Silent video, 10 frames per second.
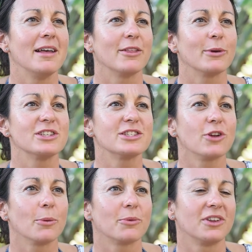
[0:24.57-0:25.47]
So I just
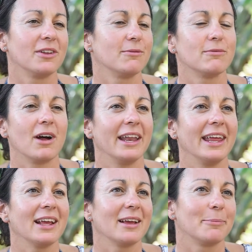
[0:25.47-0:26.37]
stopped
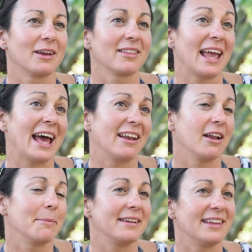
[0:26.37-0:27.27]
running because I had
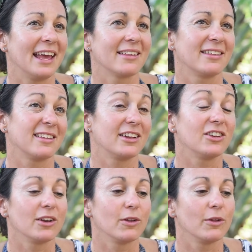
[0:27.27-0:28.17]
Ironman Texas. I'd
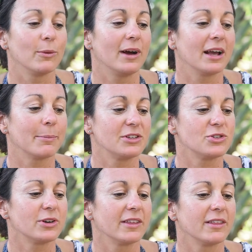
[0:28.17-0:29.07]
done all the work, but
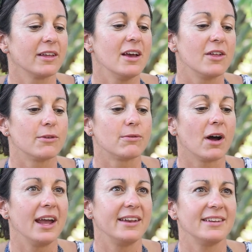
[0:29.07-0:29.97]
during the
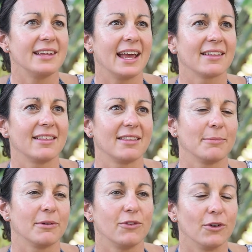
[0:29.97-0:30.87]
ride in Texas
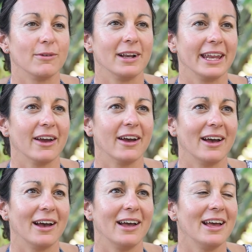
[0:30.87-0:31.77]
my foot really
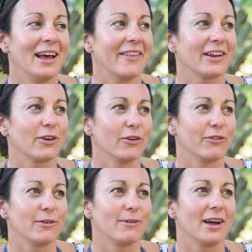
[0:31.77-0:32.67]
hurt and I got off
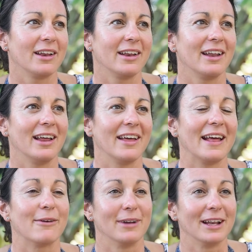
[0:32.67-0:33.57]
the run and
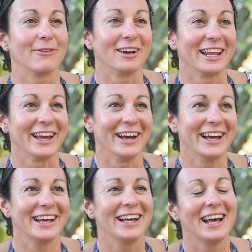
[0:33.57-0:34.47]
that really hurt.